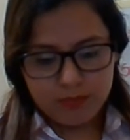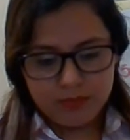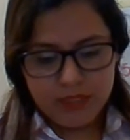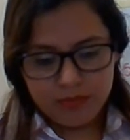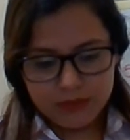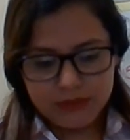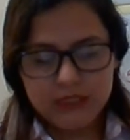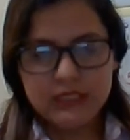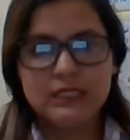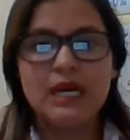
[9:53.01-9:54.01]
the
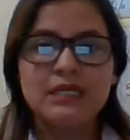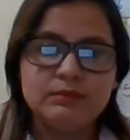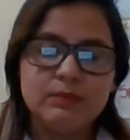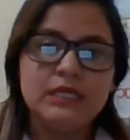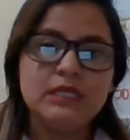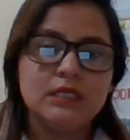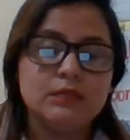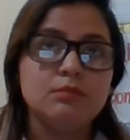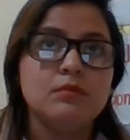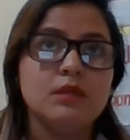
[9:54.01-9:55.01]
positive aspect it
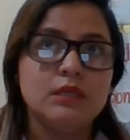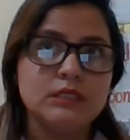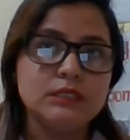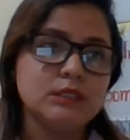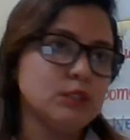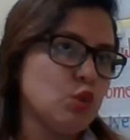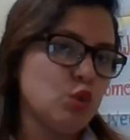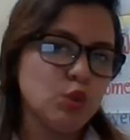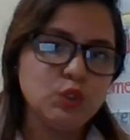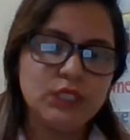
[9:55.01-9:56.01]
is good